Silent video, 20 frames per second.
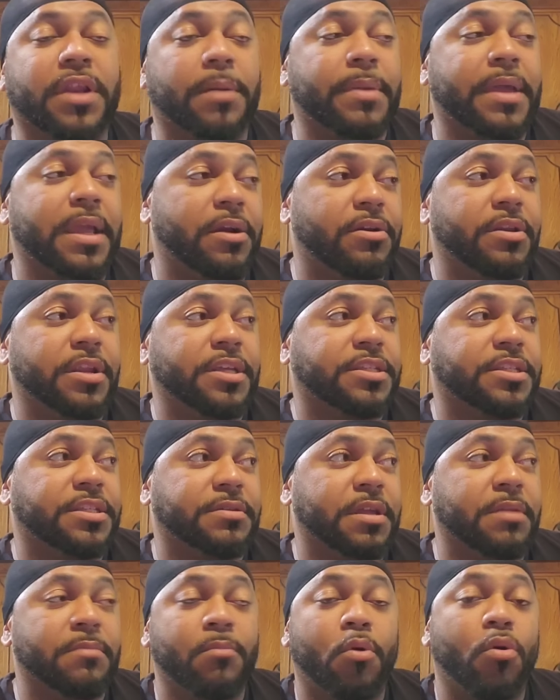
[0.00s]
I'm hearing this
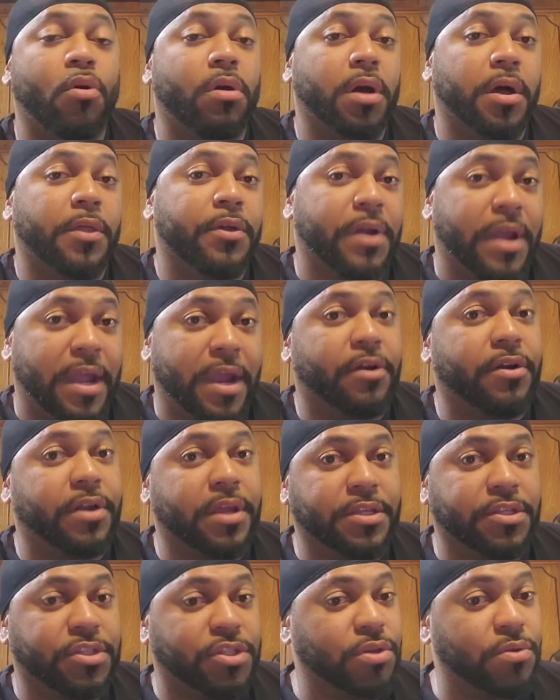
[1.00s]
in more other
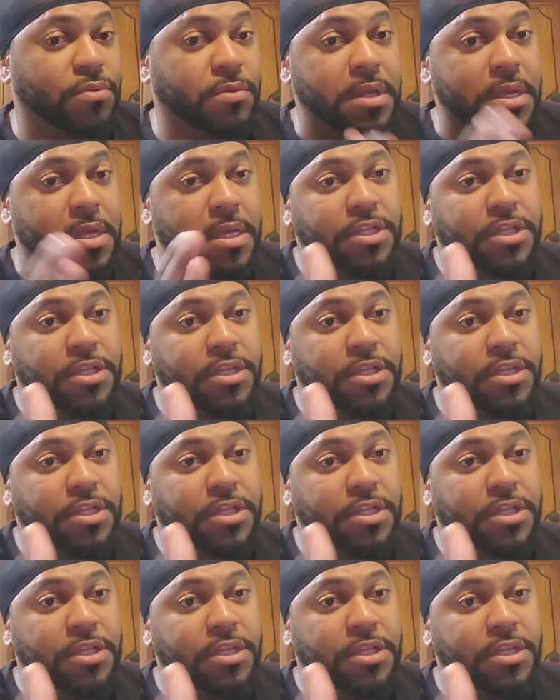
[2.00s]
areas too.